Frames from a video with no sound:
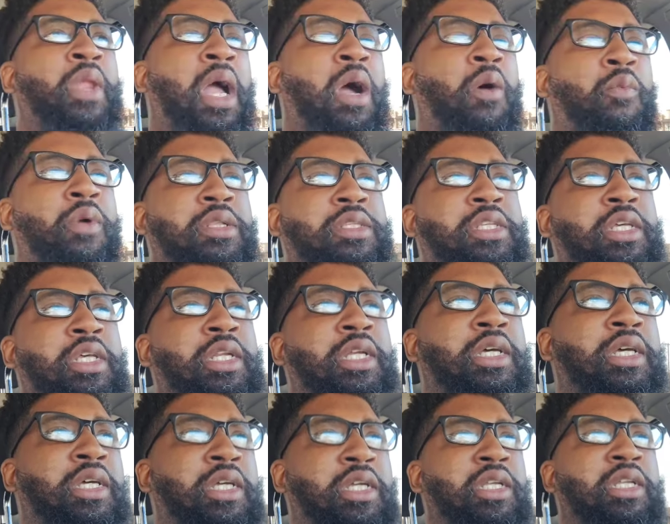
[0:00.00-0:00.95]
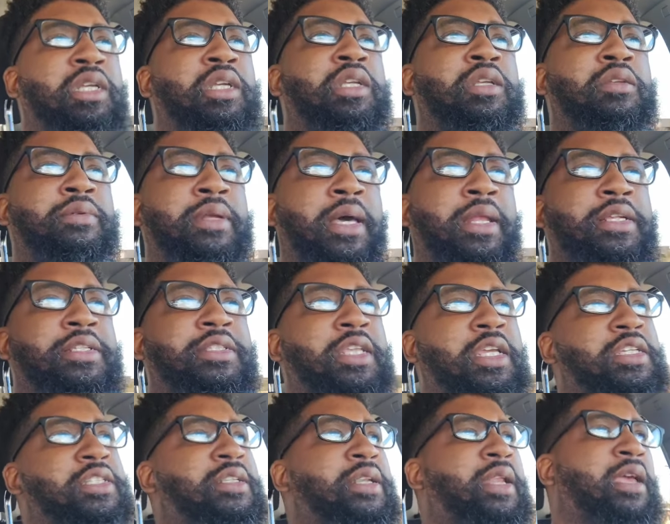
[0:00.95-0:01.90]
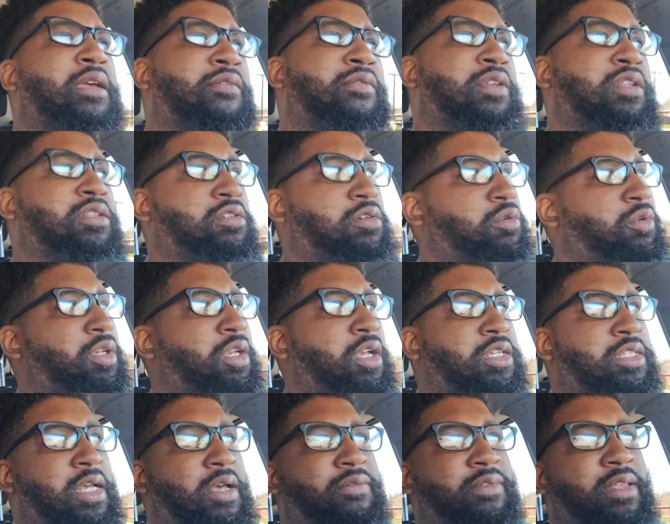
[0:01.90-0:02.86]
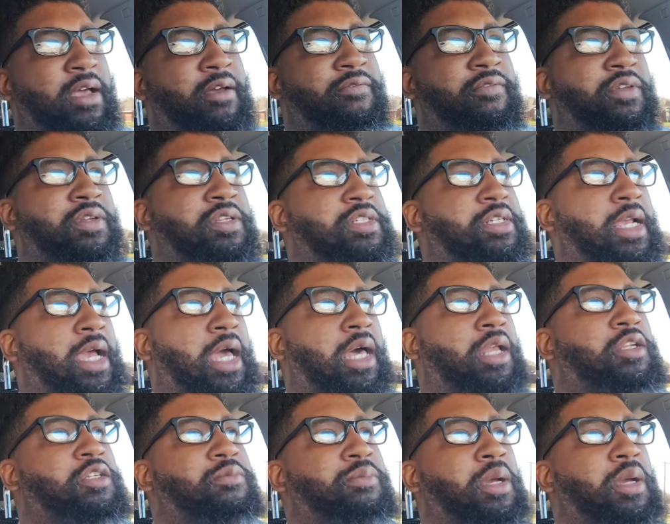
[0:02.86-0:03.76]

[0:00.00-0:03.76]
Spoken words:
I went to the United States Navy 2 years after I finished college.